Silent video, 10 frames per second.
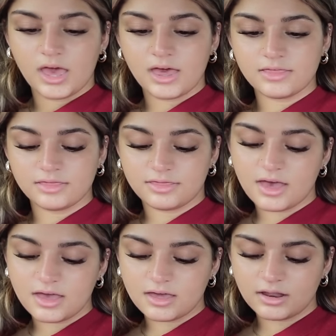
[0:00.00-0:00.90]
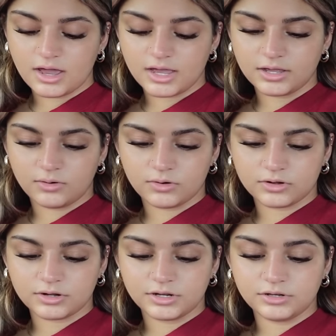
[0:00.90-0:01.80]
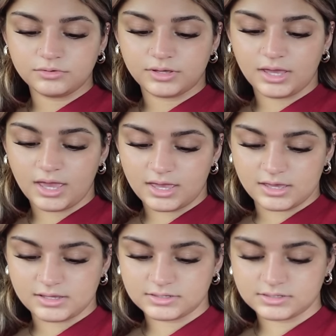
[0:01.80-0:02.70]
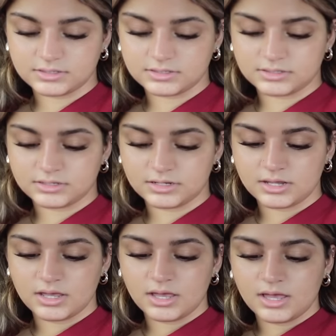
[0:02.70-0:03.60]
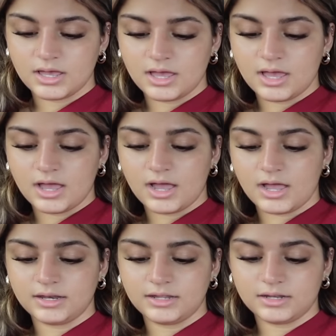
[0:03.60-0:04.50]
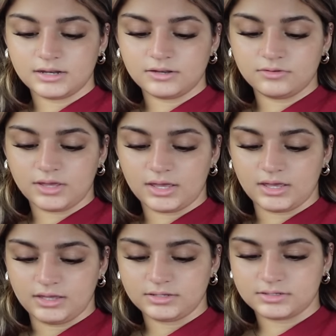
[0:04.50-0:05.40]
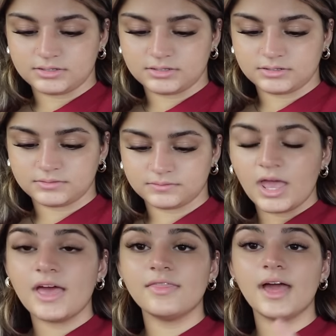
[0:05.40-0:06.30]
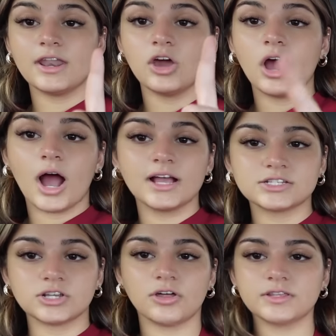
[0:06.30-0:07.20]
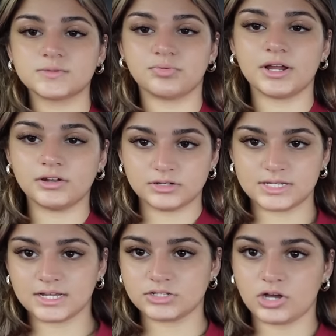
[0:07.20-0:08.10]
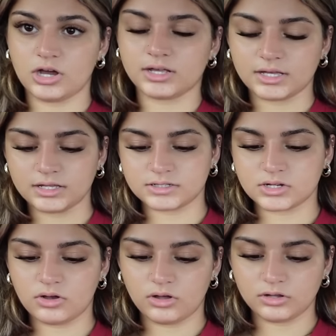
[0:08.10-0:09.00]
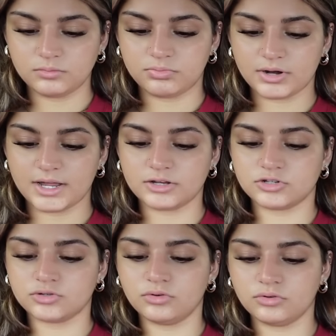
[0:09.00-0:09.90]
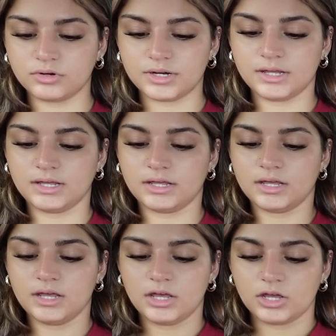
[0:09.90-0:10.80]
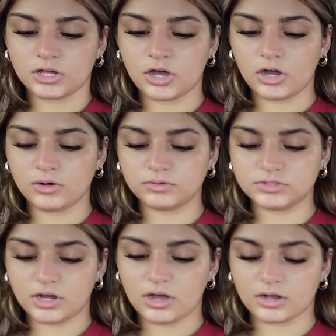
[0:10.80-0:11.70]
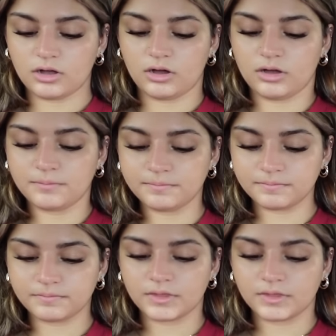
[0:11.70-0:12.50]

And then I ordered a new case. I needed a new case. And then I saw this brand on TikTok. It's called brandjewelryco.com.